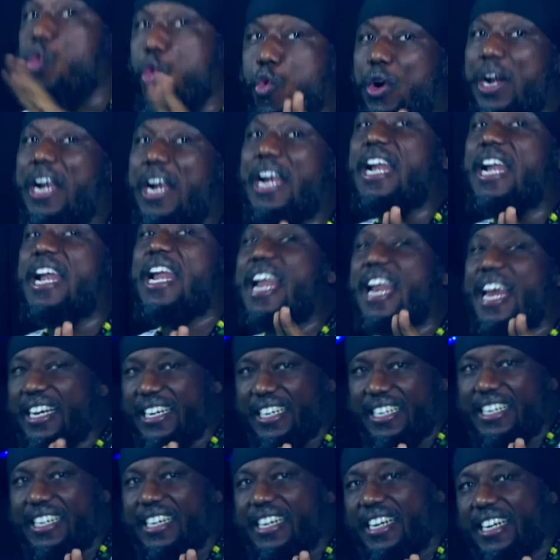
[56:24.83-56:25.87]

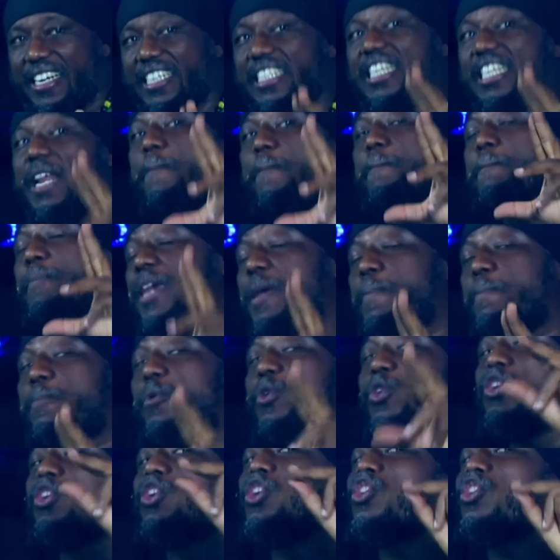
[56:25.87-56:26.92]
rule, the
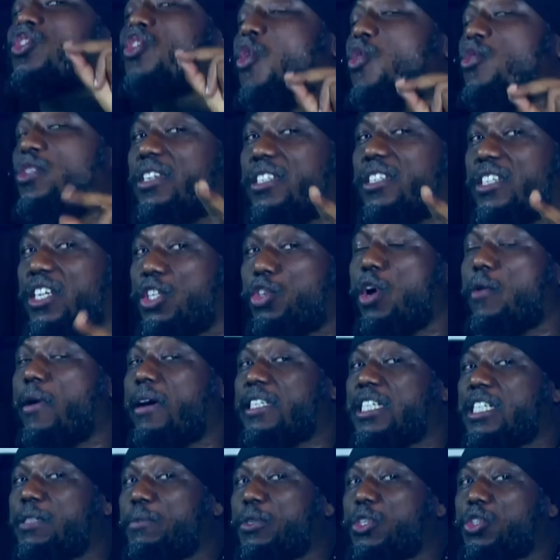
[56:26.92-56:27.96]
people groan. You
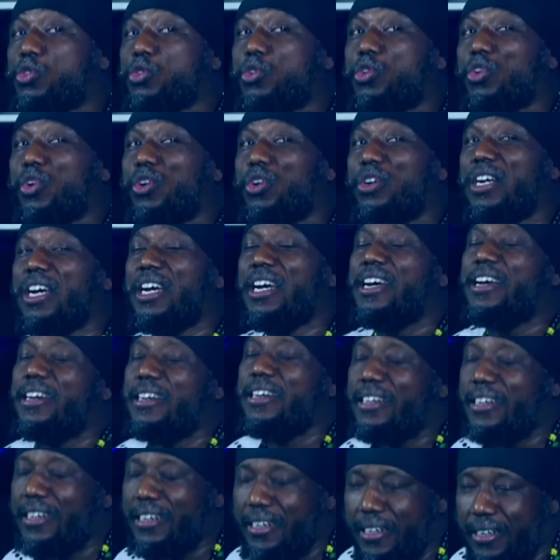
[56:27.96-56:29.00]
know what it means to groan?
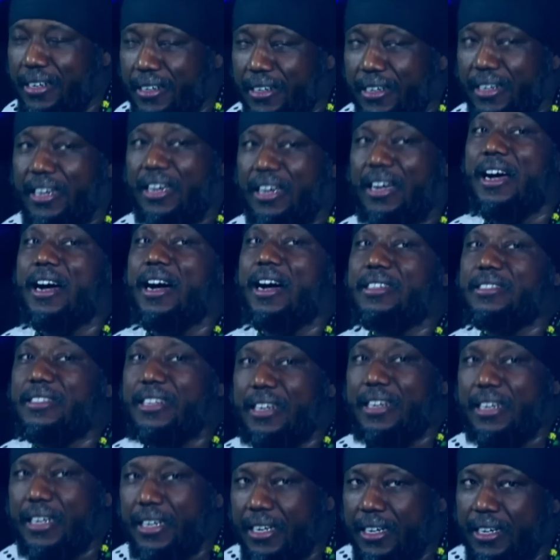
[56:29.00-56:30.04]
Aye,
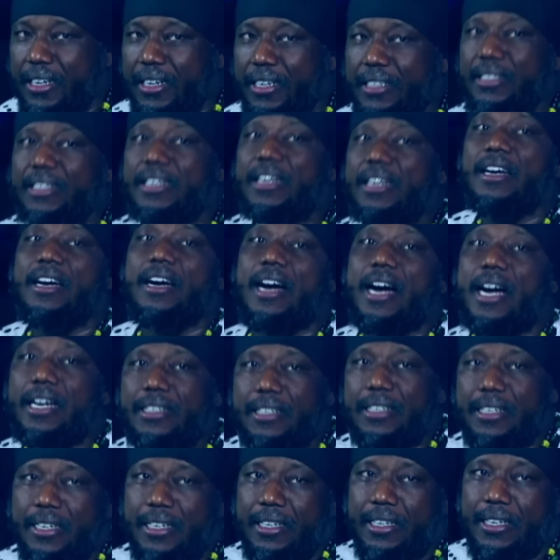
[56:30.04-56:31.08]
aye,
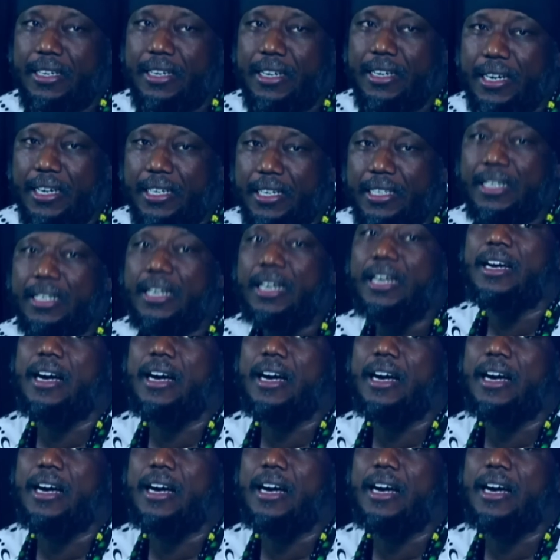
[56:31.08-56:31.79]
aye,